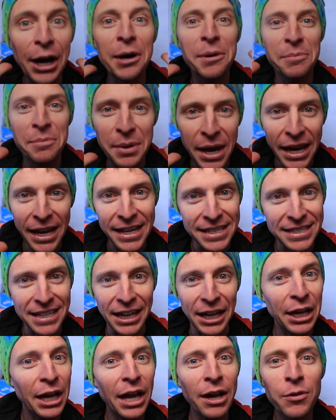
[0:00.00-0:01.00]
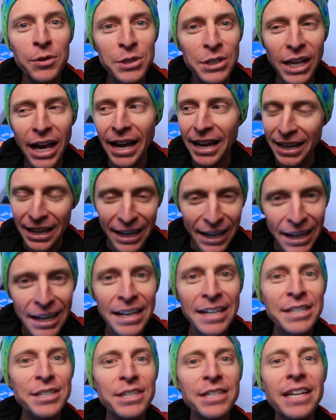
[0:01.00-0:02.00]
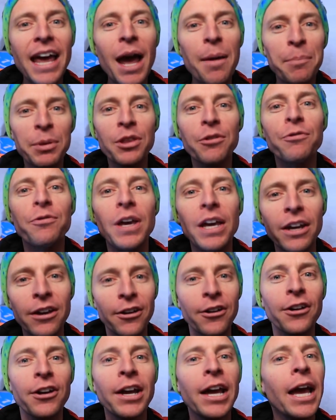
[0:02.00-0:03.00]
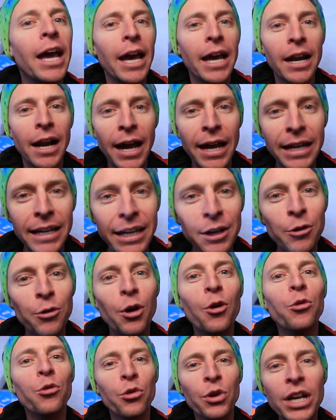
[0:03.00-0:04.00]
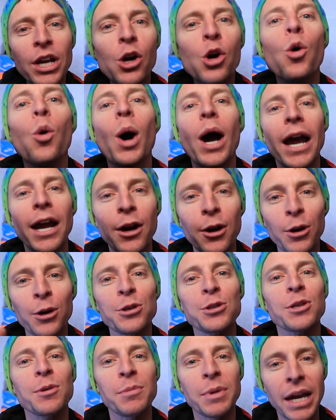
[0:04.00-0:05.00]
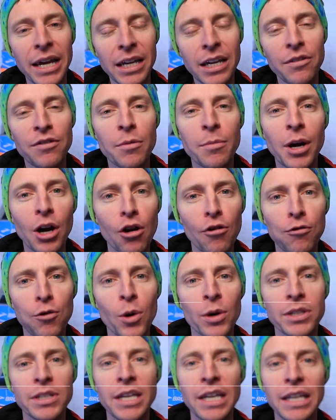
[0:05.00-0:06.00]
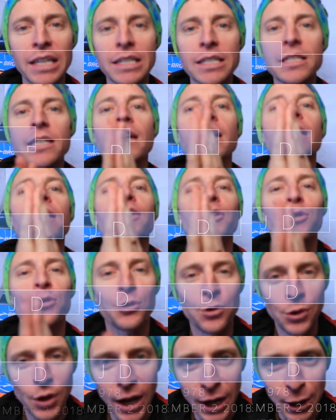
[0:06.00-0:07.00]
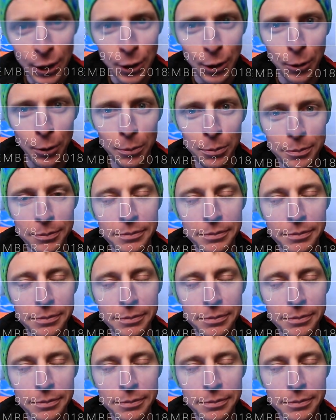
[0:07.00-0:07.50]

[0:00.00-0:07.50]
Amazing. It was like snap of the finger, and I can reacquire some Nike Vomero 14s. Thank you.